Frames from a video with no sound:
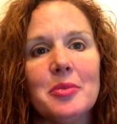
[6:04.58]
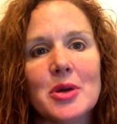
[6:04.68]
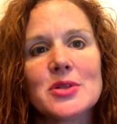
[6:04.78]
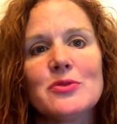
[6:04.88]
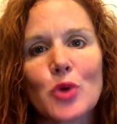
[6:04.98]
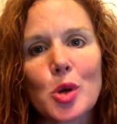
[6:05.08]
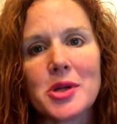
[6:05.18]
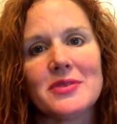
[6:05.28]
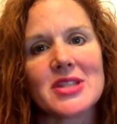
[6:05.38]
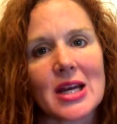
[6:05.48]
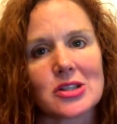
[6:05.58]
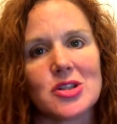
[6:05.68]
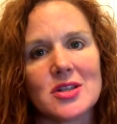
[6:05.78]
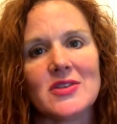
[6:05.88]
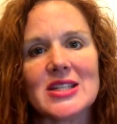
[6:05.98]
most informative
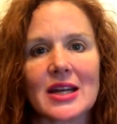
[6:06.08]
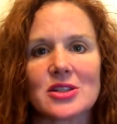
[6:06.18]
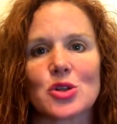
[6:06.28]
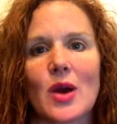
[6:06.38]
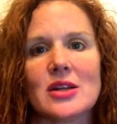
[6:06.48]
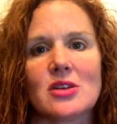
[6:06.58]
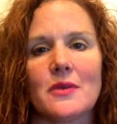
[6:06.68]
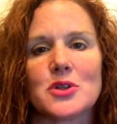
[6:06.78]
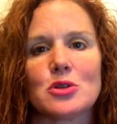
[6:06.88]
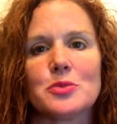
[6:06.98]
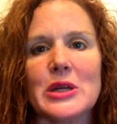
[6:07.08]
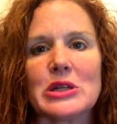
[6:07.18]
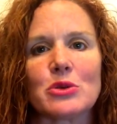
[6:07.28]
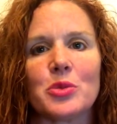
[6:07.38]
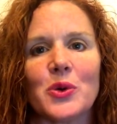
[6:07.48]
sections of the Texas Crash Officers
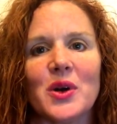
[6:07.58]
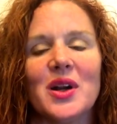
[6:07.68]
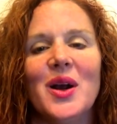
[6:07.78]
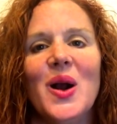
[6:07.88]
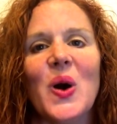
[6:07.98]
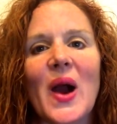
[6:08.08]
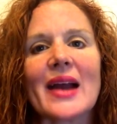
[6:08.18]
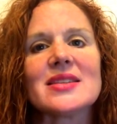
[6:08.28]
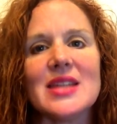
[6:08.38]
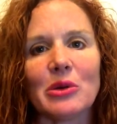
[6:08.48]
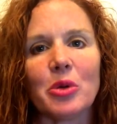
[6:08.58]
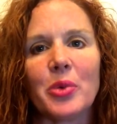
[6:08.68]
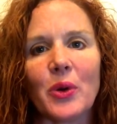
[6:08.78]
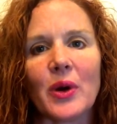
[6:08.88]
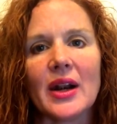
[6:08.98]
Peace Report or Accident
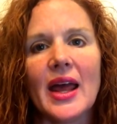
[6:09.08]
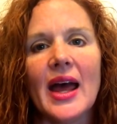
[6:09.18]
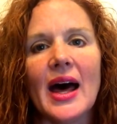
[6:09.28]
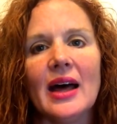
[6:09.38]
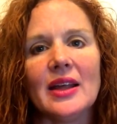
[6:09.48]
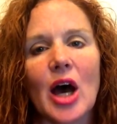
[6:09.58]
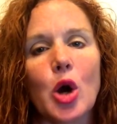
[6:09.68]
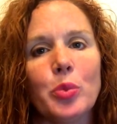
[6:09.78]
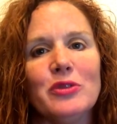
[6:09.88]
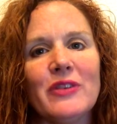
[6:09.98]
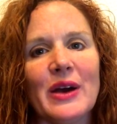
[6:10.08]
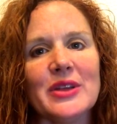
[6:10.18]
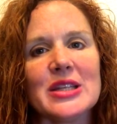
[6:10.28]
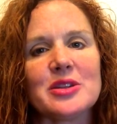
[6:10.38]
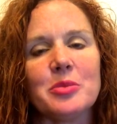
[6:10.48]
Report. I hope you found
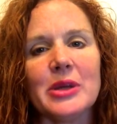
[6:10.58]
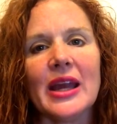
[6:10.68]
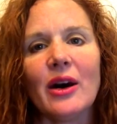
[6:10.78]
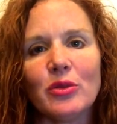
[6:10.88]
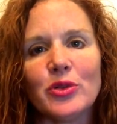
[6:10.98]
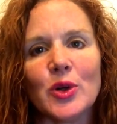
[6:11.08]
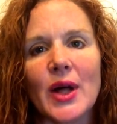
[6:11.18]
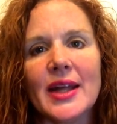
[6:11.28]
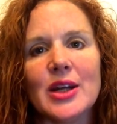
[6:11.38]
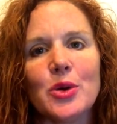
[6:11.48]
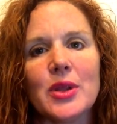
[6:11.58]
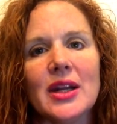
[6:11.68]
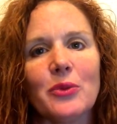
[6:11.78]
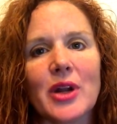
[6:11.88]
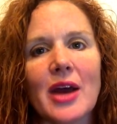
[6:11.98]
these to be helpful. I know
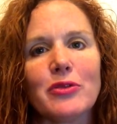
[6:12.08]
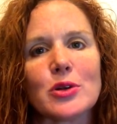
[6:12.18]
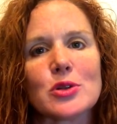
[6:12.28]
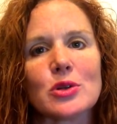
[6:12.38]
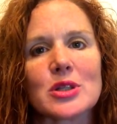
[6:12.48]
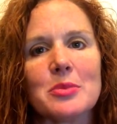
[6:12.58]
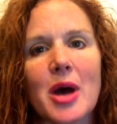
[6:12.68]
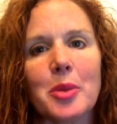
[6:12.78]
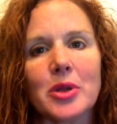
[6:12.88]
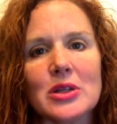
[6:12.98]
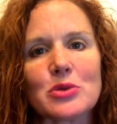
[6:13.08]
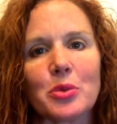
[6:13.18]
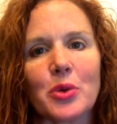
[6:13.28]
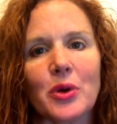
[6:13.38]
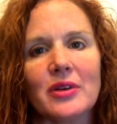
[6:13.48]
that when I first looked at my police
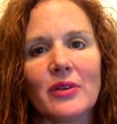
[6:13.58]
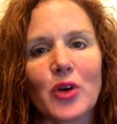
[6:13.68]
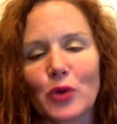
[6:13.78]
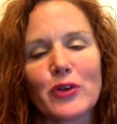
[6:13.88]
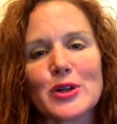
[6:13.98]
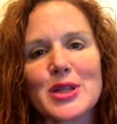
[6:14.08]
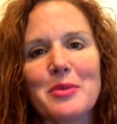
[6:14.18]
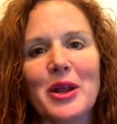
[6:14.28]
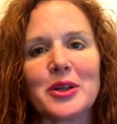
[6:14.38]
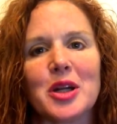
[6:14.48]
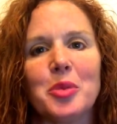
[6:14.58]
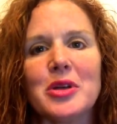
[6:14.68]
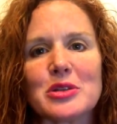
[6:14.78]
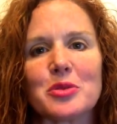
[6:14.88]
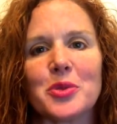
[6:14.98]
report, or first time I looked at a
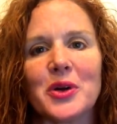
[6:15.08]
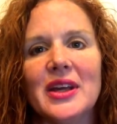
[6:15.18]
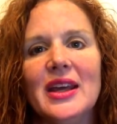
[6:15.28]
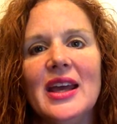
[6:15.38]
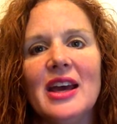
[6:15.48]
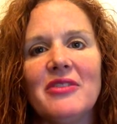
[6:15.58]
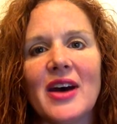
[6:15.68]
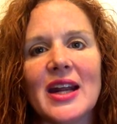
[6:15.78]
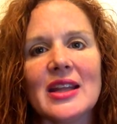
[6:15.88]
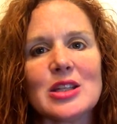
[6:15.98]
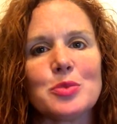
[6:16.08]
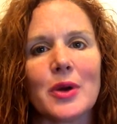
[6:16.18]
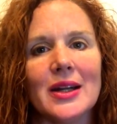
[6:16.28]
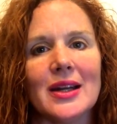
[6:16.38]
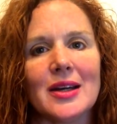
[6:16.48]
police report, if I'd had this
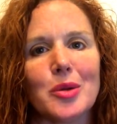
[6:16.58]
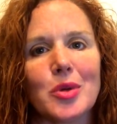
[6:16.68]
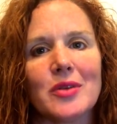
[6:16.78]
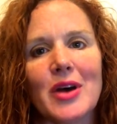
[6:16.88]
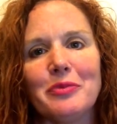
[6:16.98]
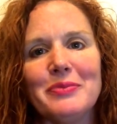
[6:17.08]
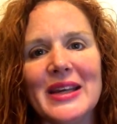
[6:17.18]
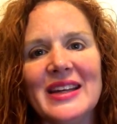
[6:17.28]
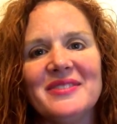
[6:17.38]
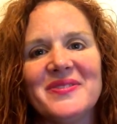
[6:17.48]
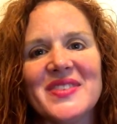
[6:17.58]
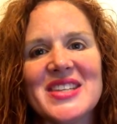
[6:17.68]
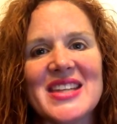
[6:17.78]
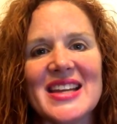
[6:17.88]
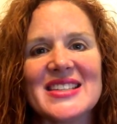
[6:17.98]
breakdown, it would have helped me.
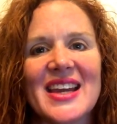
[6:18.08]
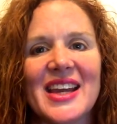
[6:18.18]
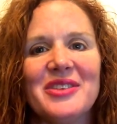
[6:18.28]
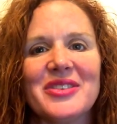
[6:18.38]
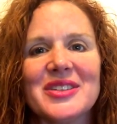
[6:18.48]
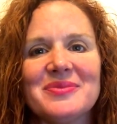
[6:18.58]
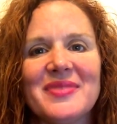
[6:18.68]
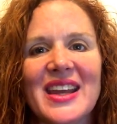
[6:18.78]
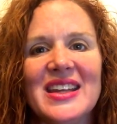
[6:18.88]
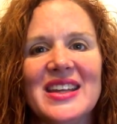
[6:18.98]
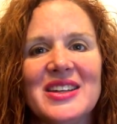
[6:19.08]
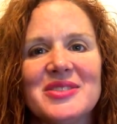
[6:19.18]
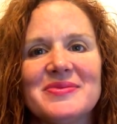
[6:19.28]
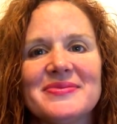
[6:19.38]
Stay safe. Thank you.